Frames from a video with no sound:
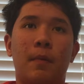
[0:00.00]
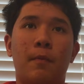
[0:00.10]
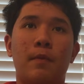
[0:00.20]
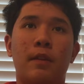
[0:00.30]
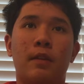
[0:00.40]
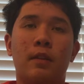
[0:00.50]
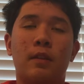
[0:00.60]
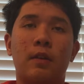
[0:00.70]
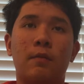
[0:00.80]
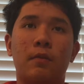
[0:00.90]
but we
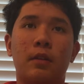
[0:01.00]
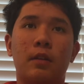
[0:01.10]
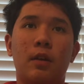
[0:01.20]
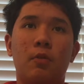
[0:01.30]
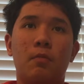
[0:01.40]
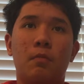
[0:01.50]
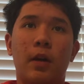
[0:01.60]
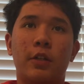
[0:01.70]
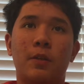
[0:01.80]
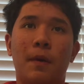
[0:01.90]
don't really know
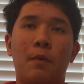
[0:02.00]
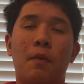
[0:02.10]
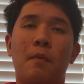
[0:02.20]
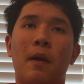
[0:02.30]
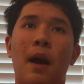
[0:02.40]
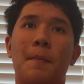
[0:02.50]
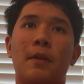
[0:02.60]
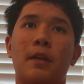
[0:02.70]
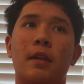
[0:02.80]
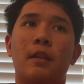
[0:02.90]
much about what will
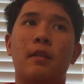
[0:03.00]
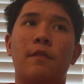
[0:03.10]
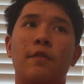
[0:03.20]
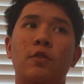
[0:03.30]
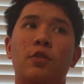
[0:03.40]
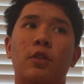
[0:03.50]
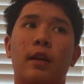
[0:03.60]
happen in the future.